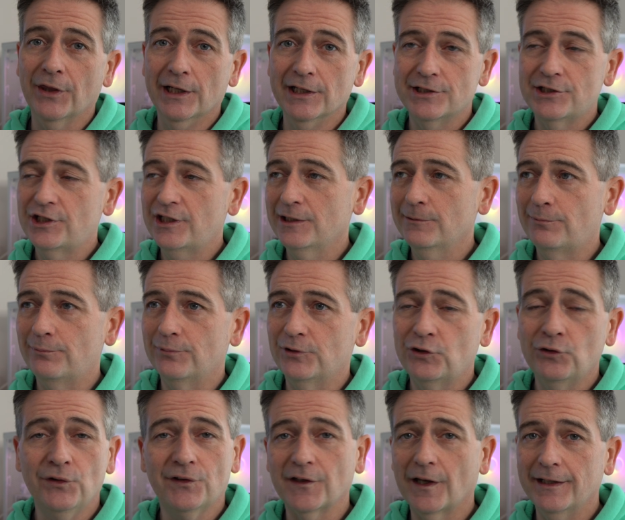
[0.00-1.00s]
a cheap
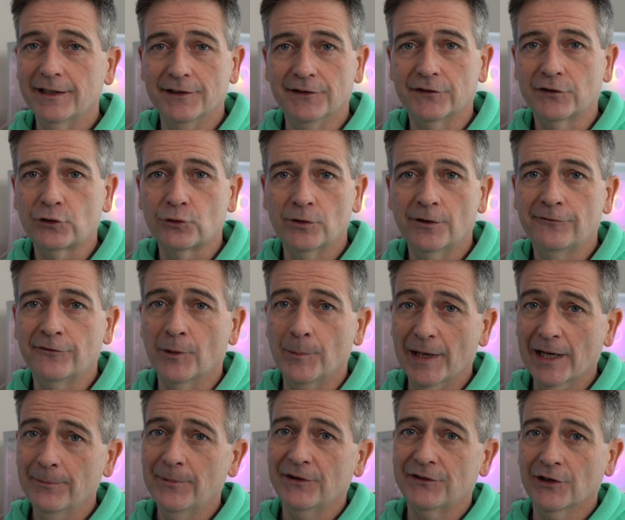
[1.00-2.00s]
two-sided screw from
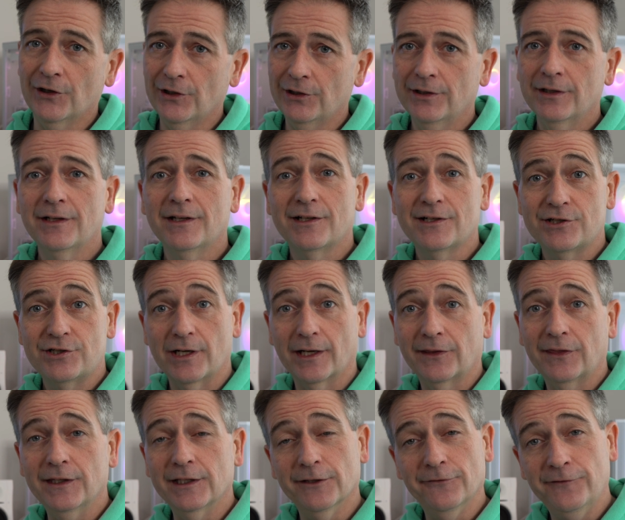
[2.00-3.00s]
Amazon, check
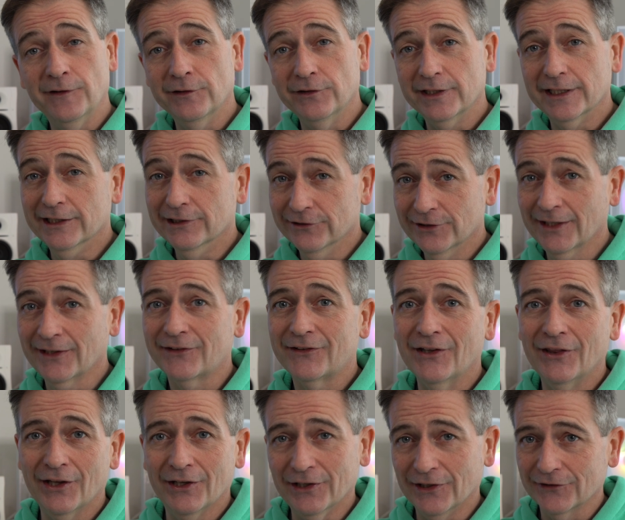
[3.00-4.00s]
the affiliate links in
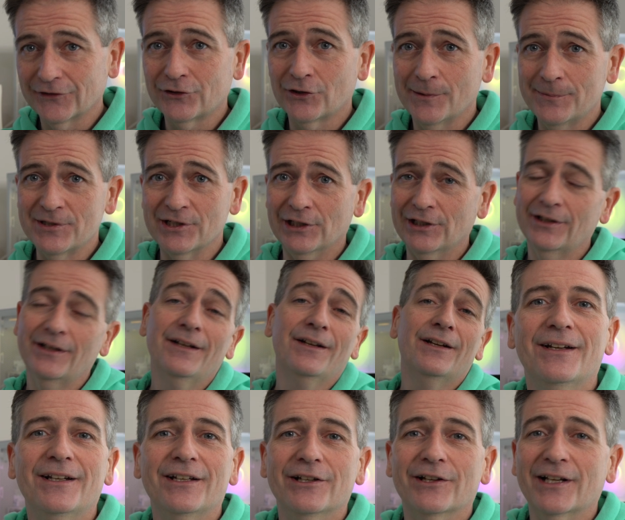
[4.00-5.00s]
the description,
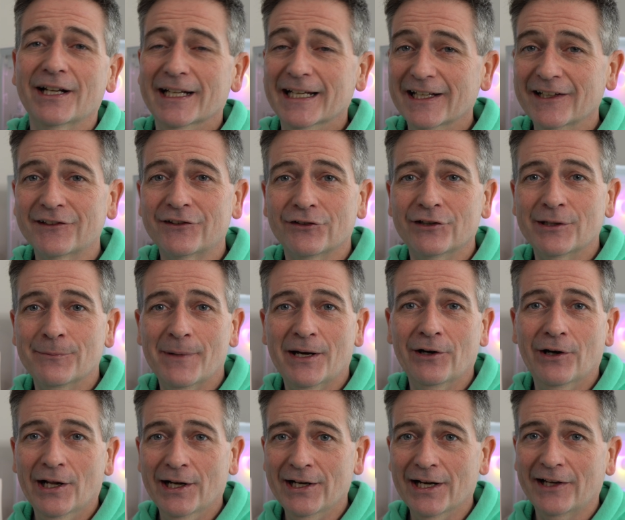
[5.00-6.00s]
you can easily mount
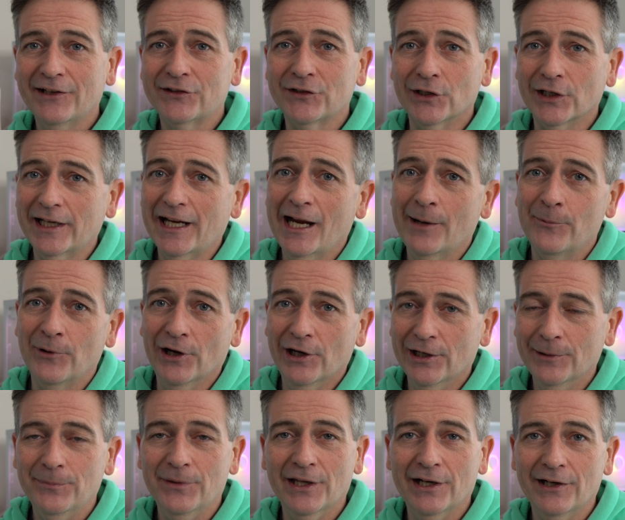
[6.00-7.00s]
a nicer camera
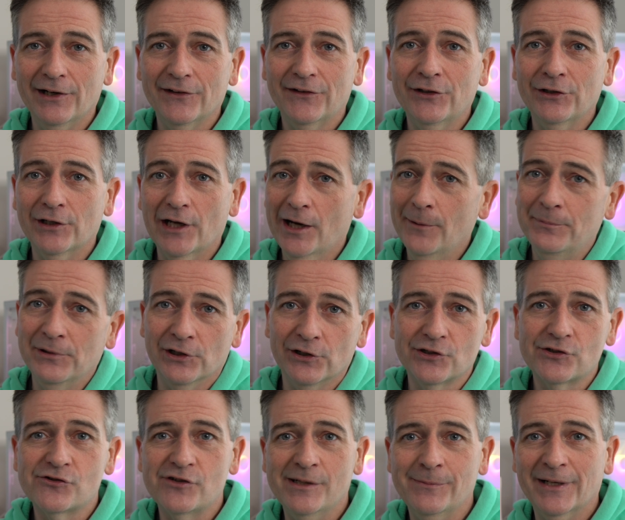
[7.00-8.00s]
up there to up your
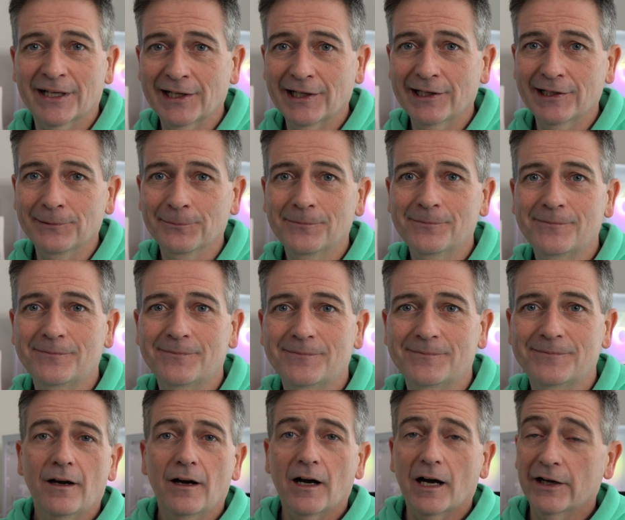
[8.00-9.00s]
streaming game.
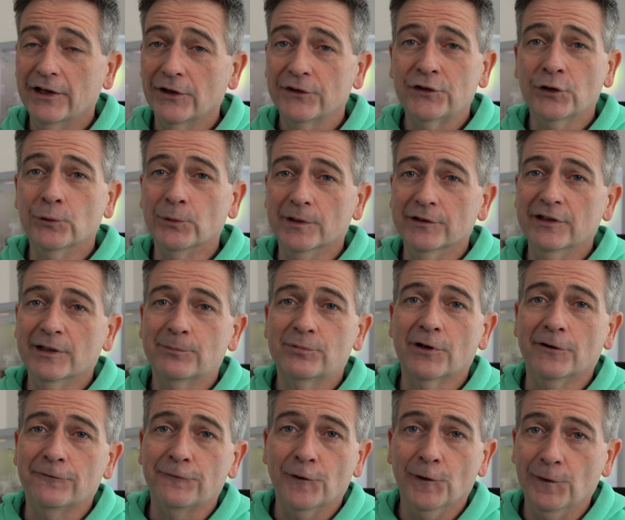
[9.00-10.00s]
I also really
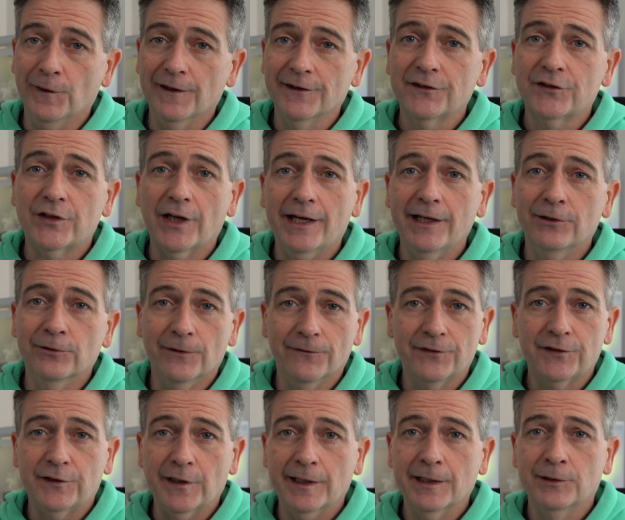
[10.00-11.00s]
prefer this style of
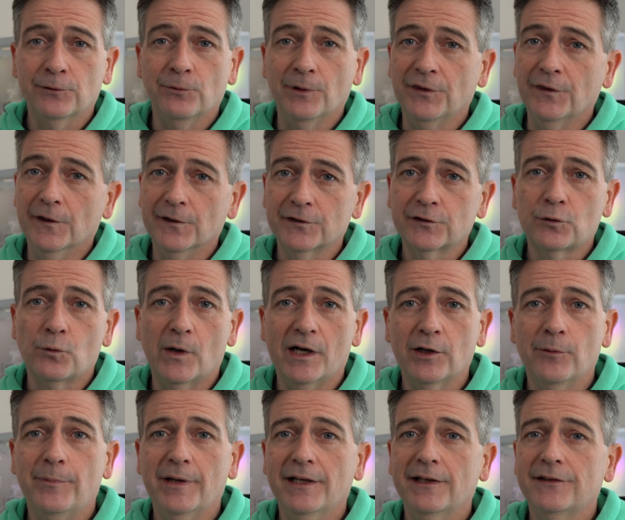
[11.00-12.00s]
stand with the square
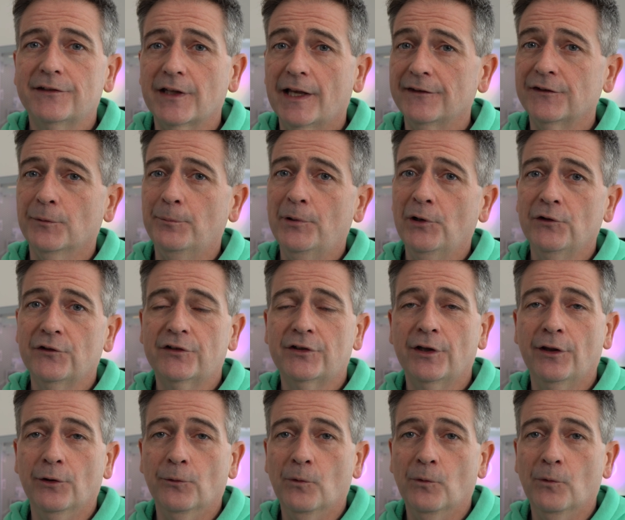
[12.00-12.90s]
base as opposed to the